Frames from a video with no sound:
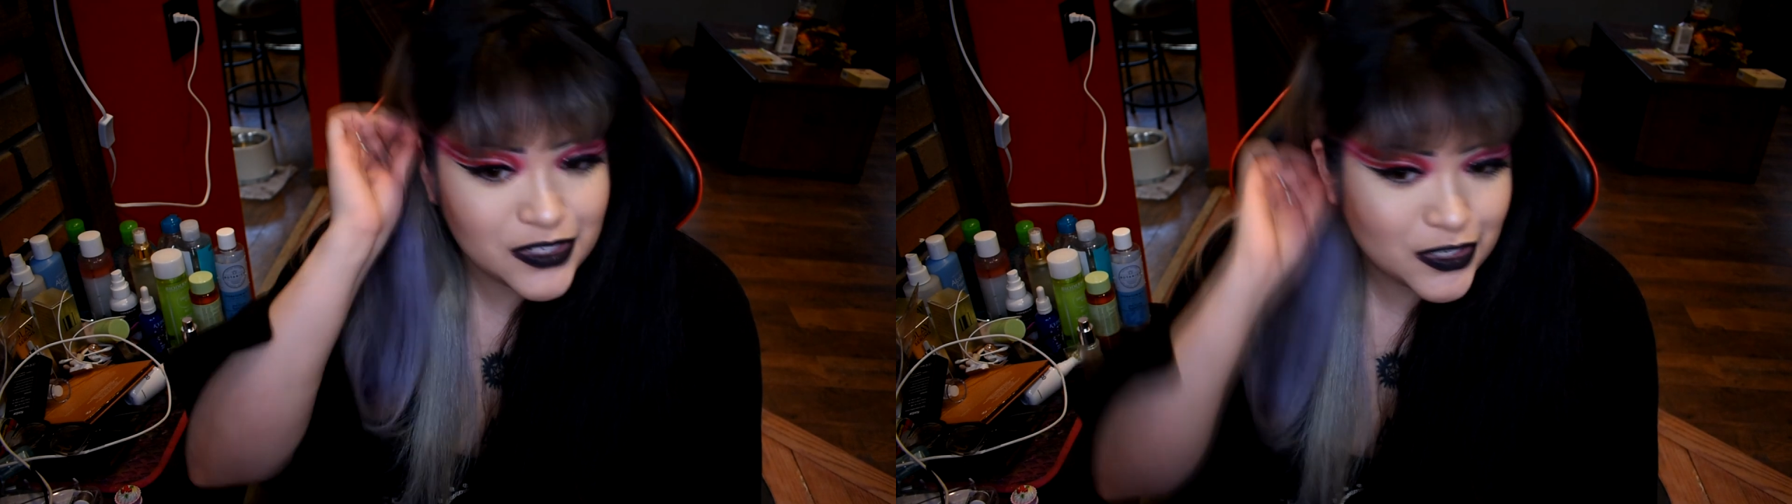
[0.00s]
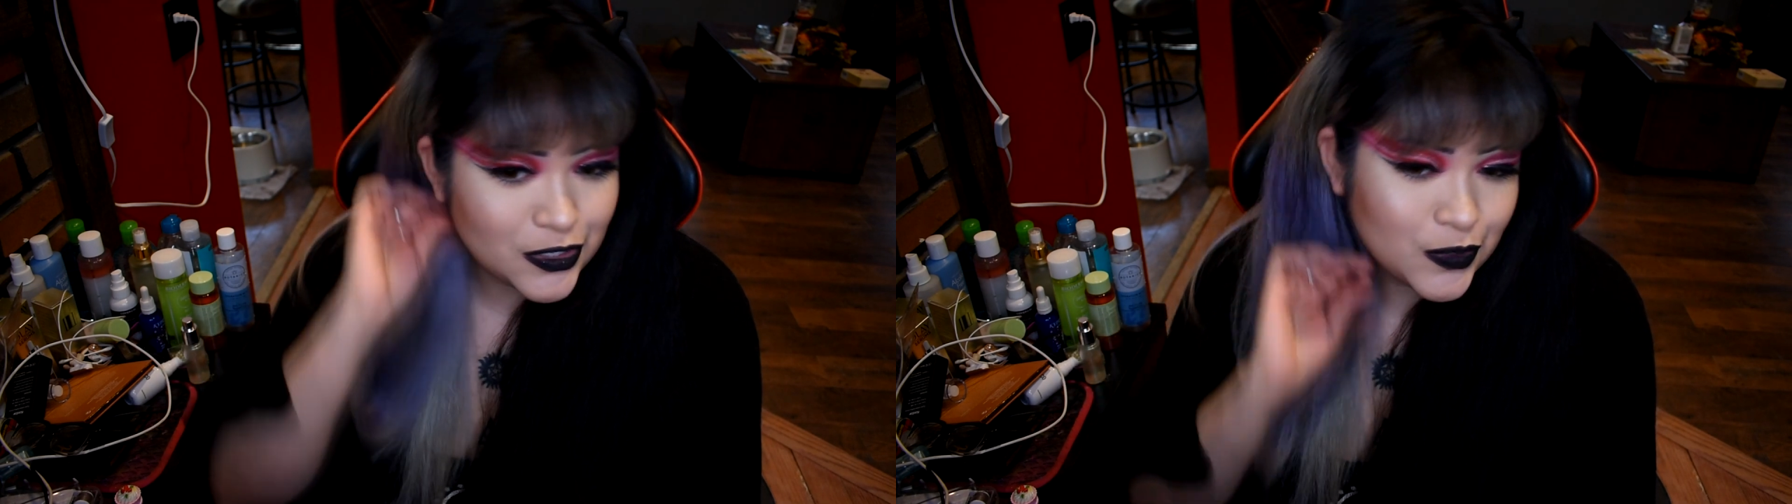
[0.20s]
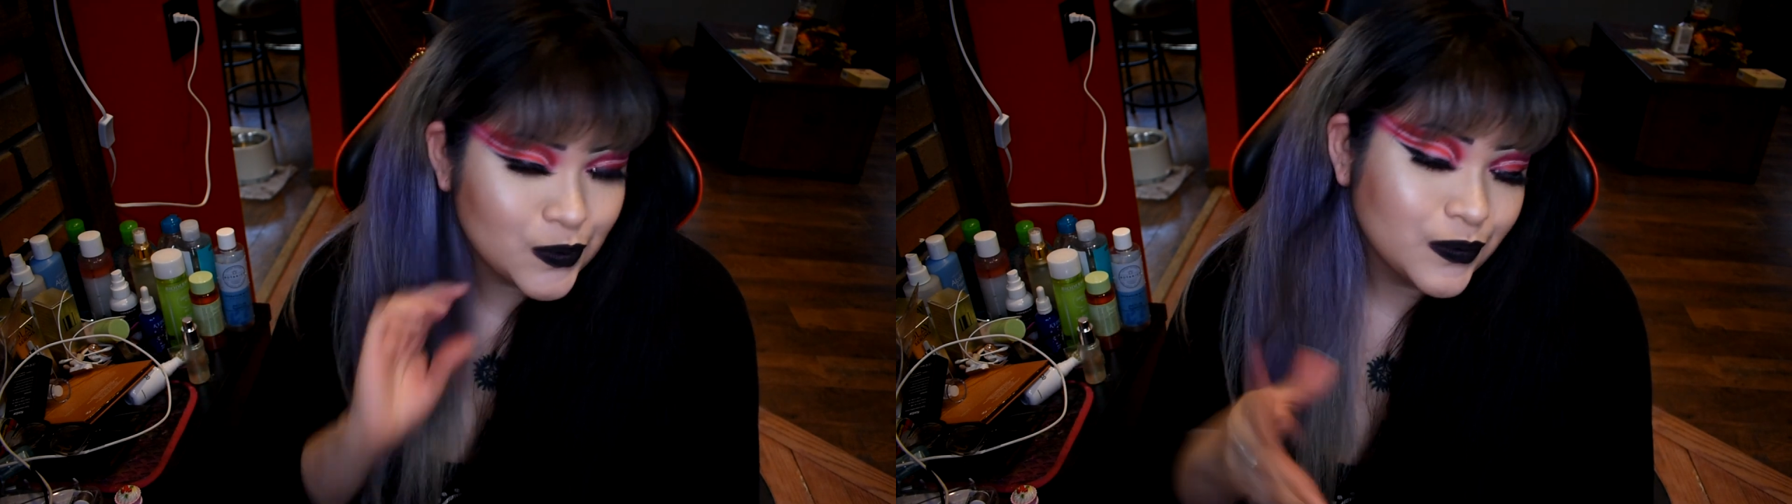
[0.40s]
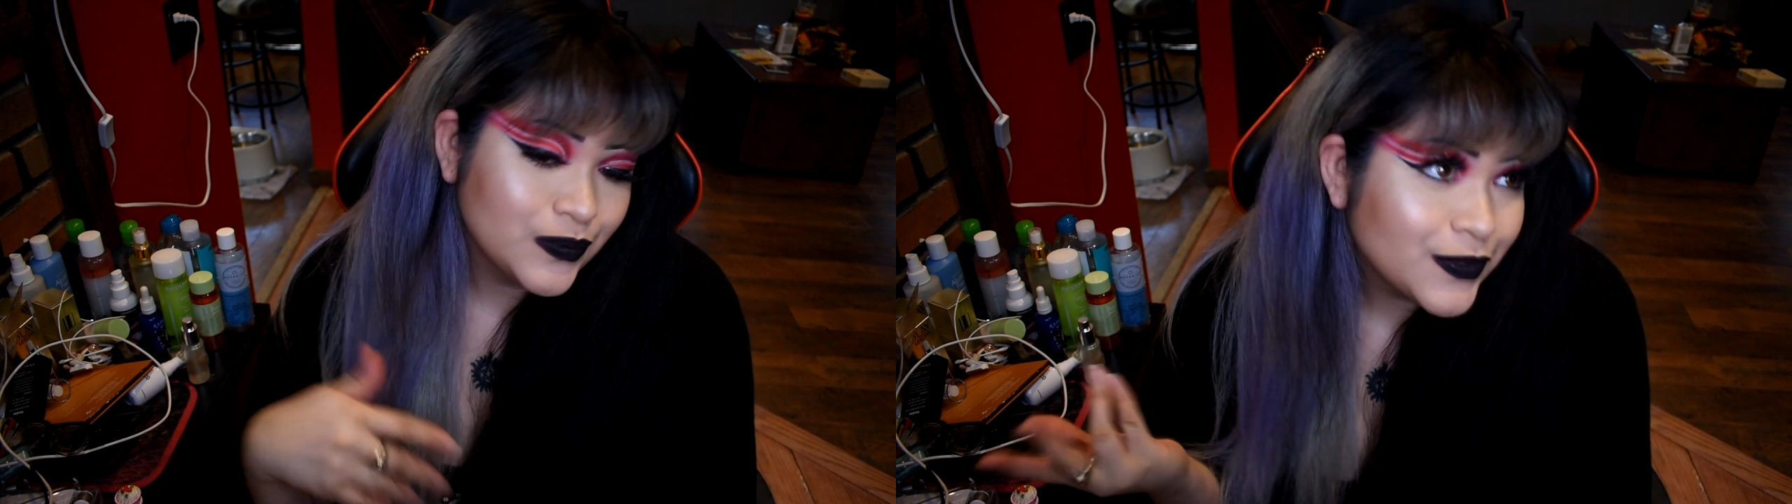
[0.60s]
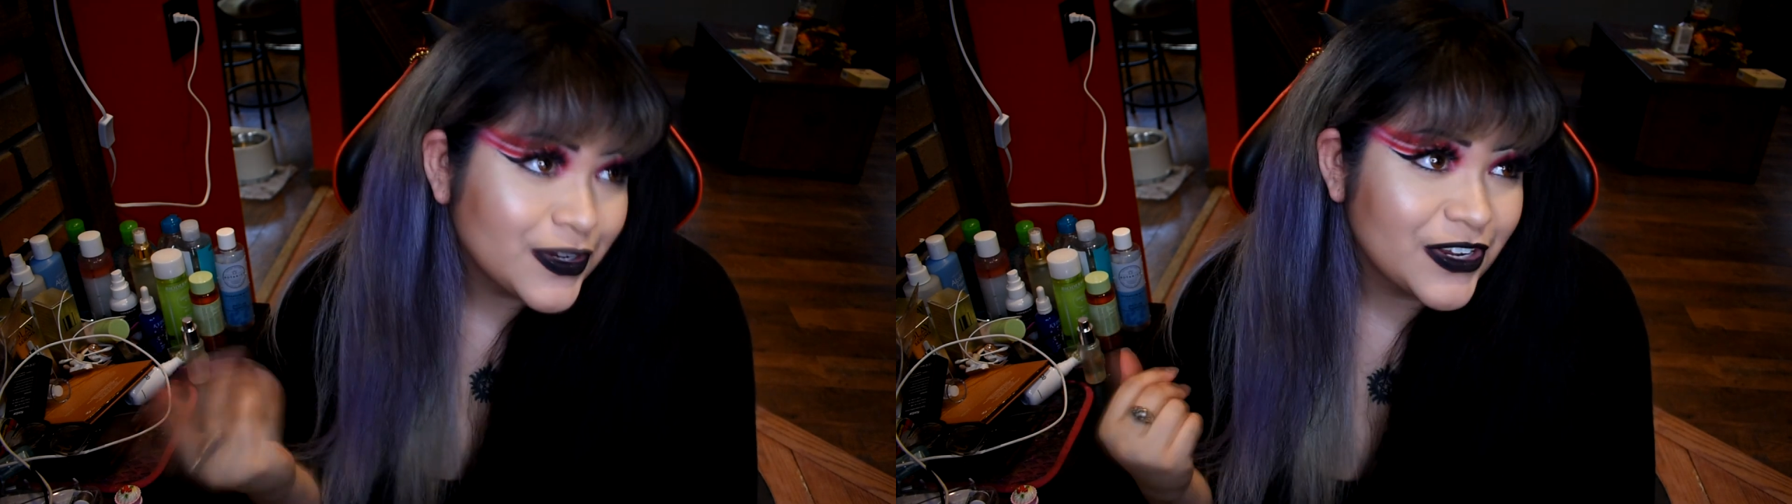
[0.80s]
to
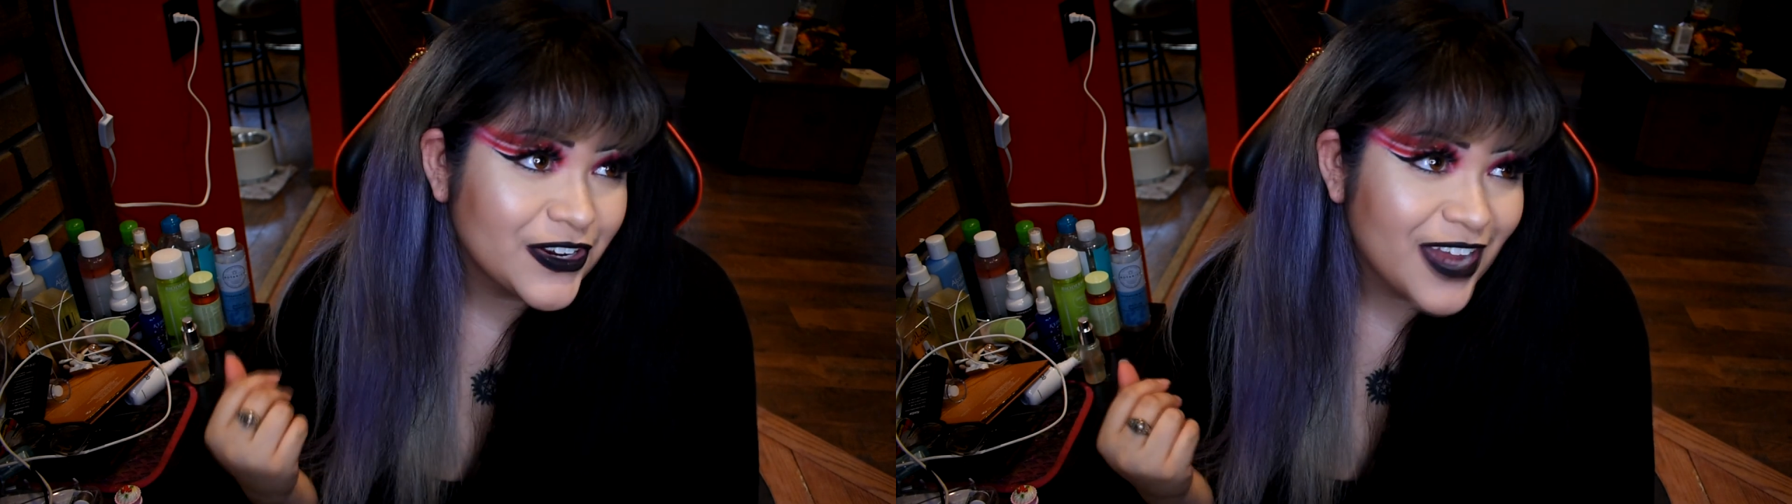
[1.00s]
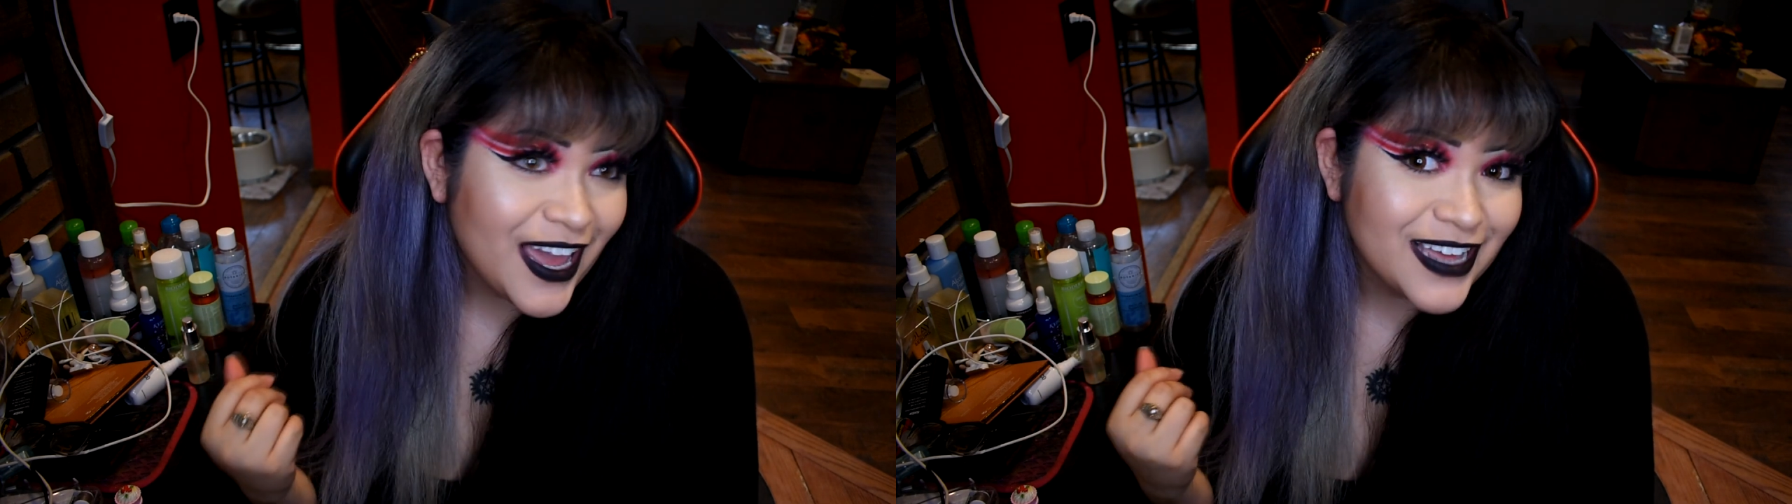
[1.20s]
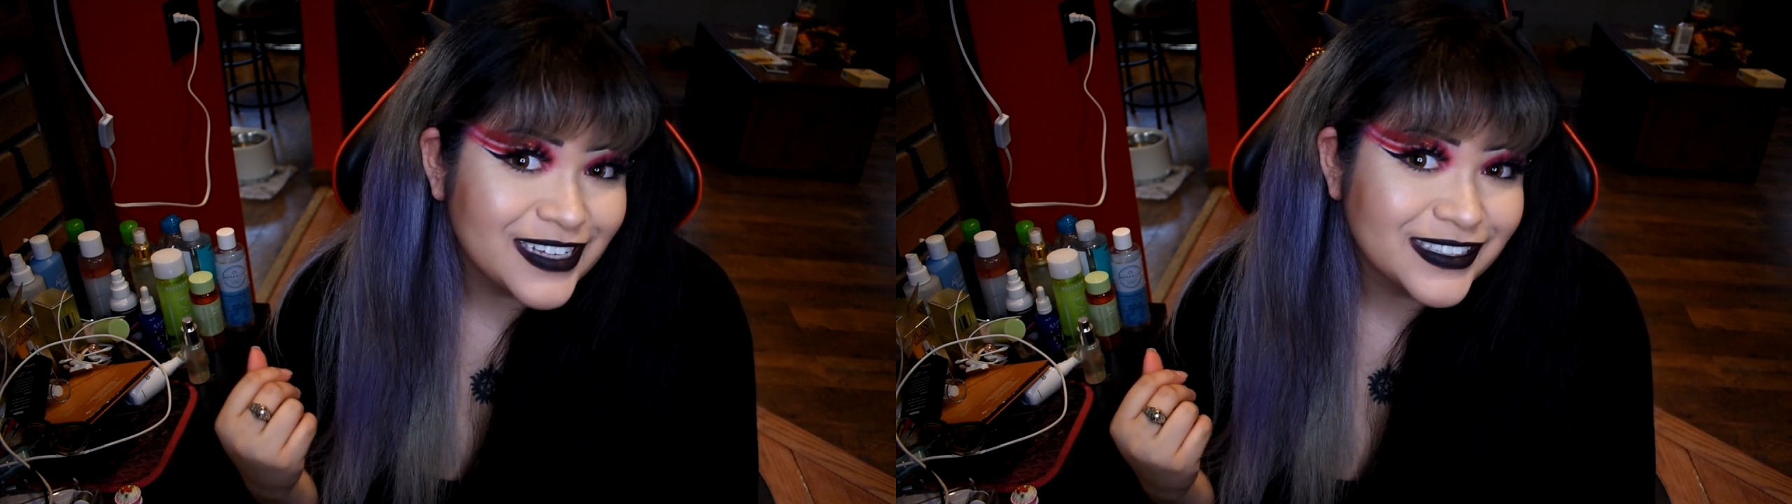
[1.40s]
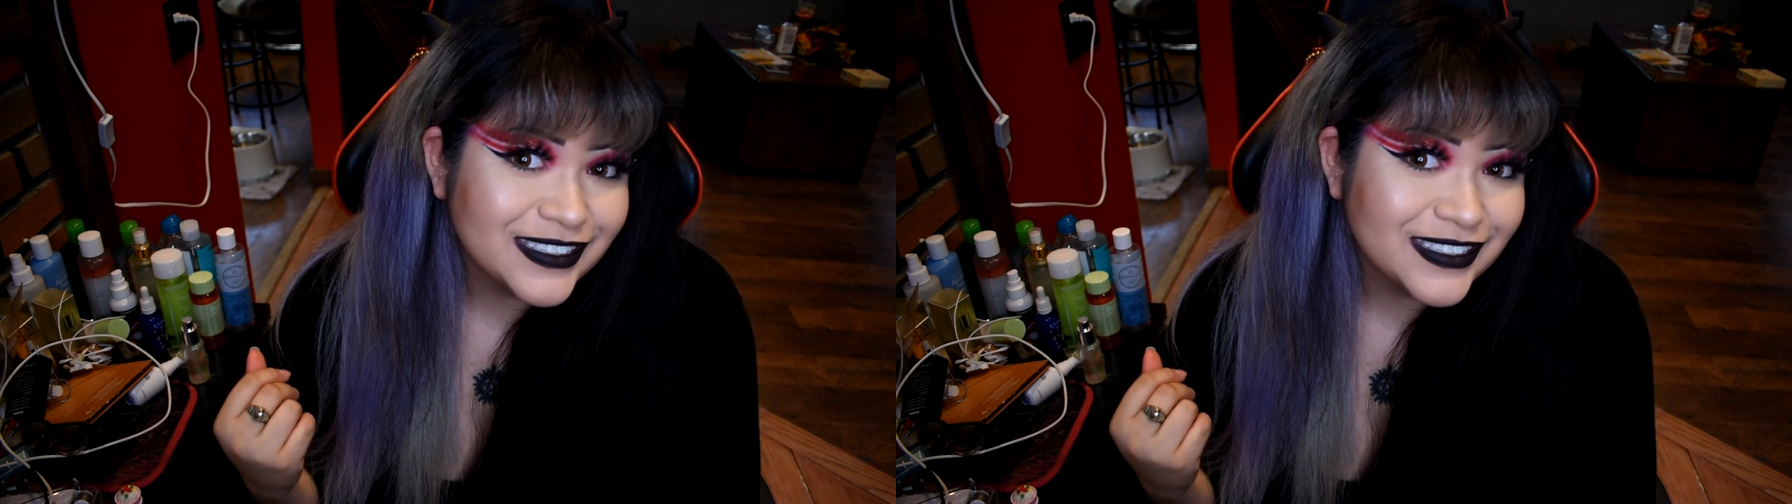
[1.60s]
recreate.